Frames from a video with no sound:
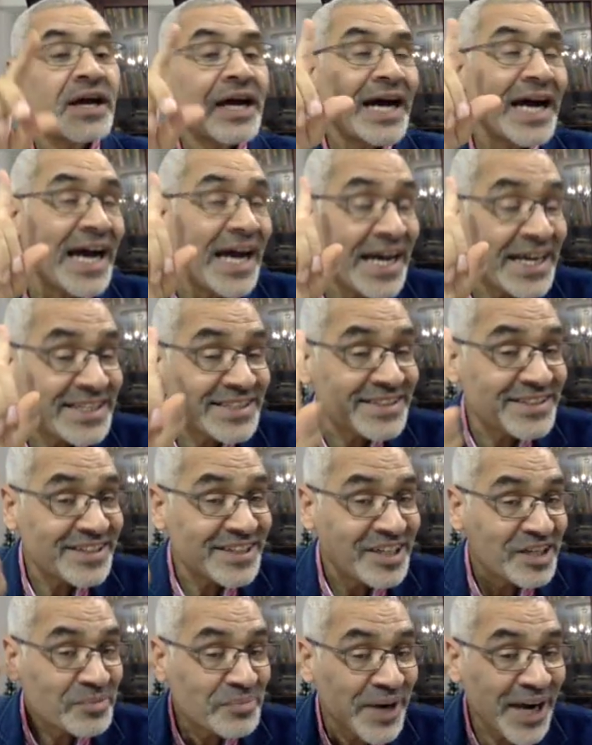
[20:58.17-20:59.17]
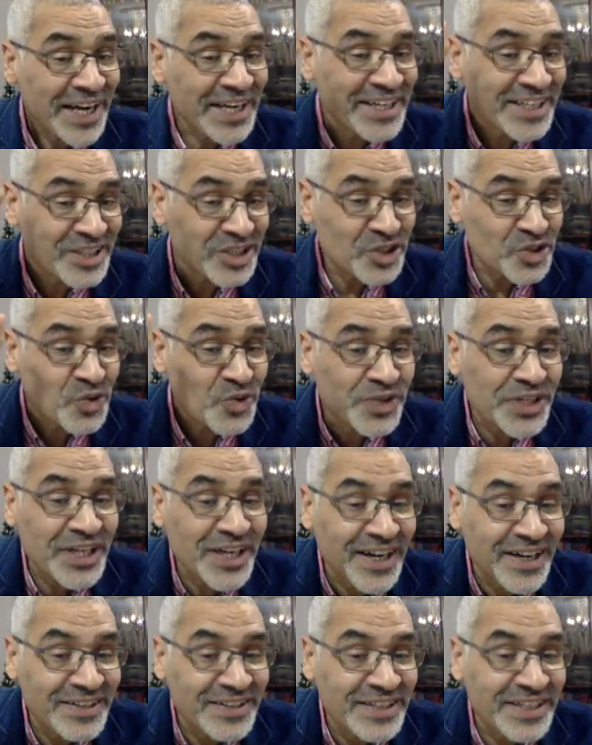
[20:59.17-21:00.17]
and migrants to the
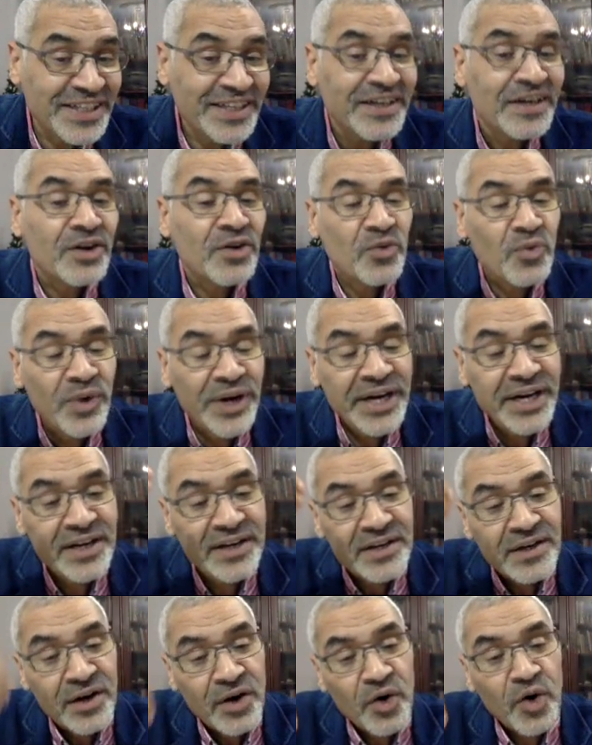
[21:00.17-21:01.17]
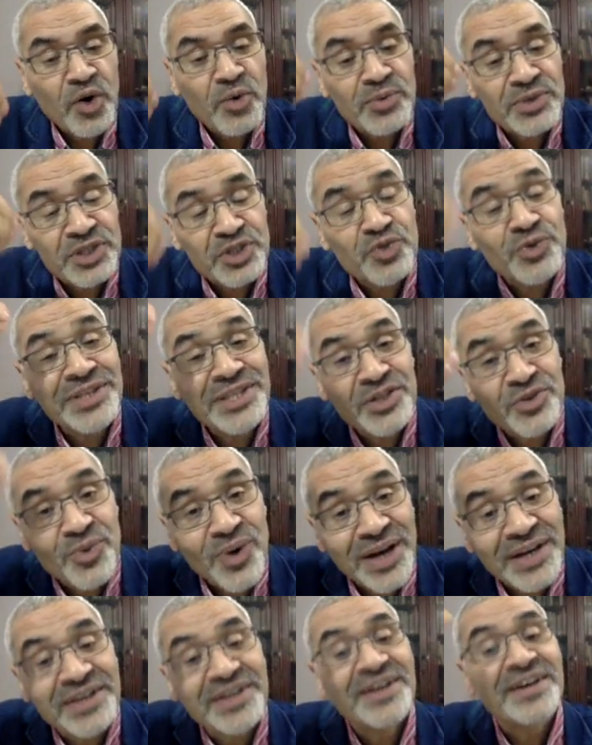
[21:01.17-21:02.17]
country were almost
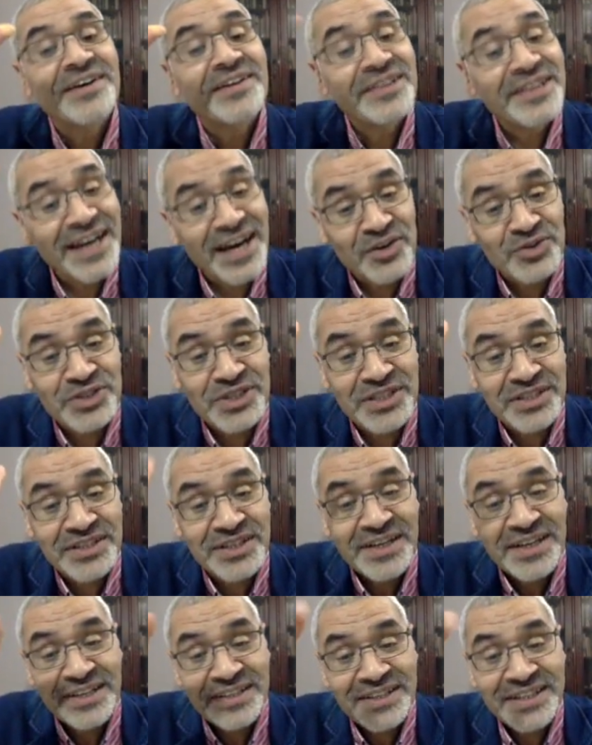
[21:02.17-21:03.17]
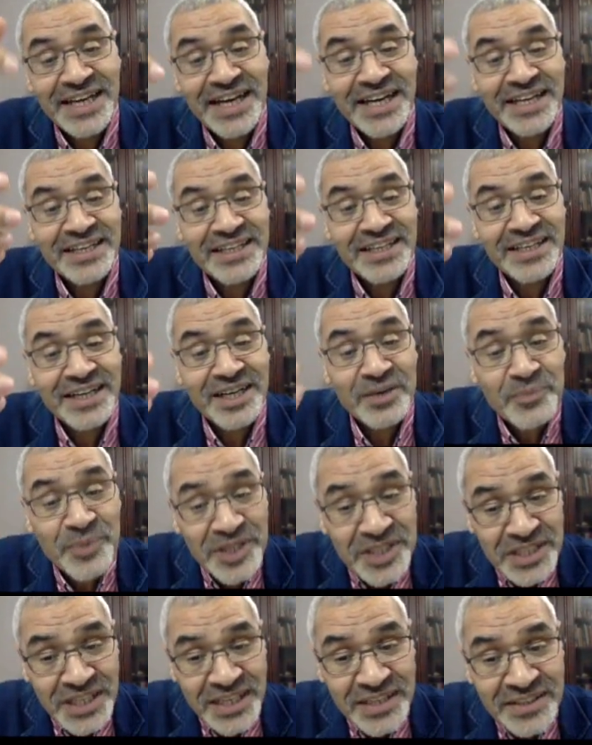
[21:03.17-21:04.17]
21,000. They
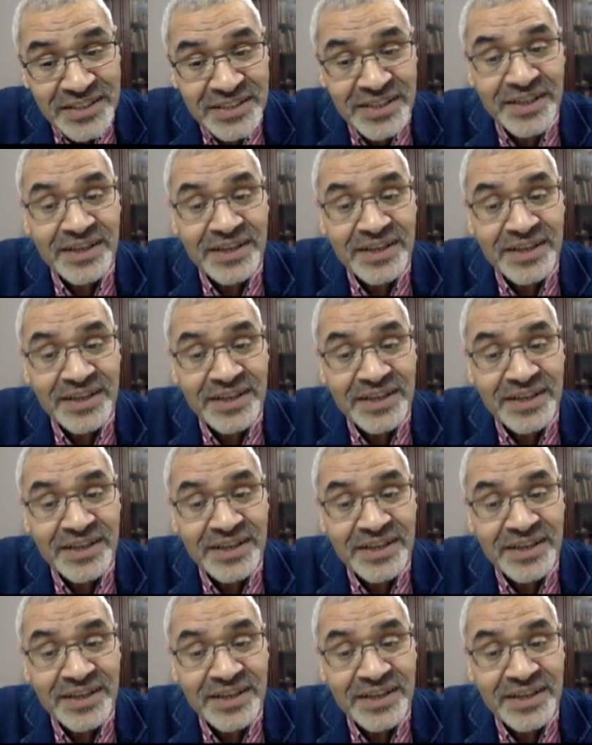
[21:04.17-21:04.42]
represent